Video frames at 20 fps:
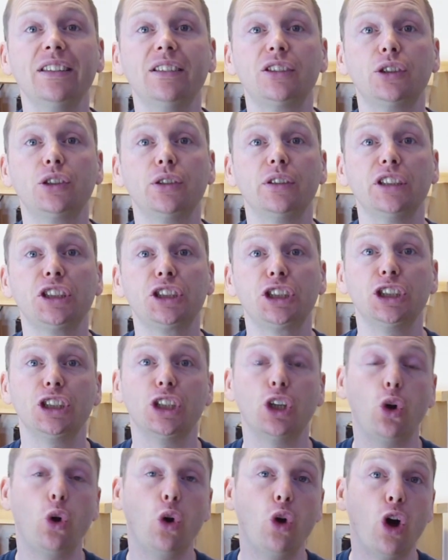the
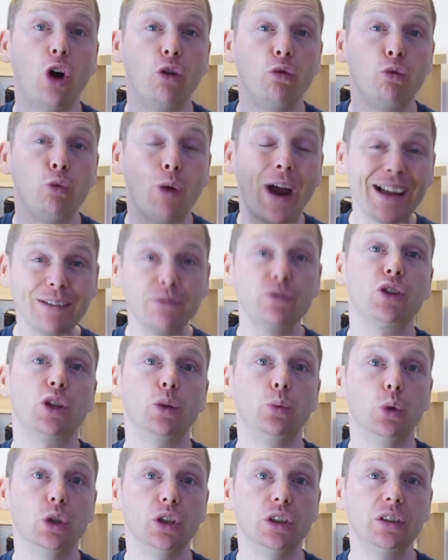tradition around the
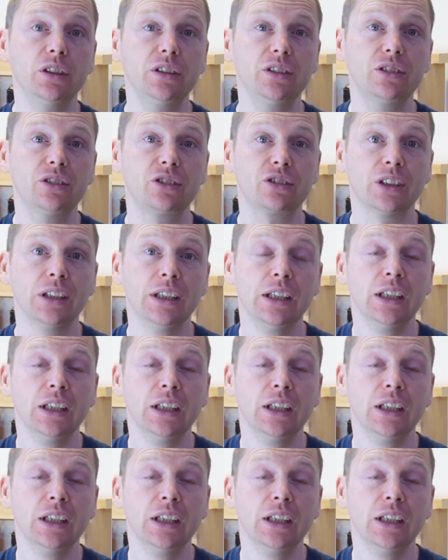world.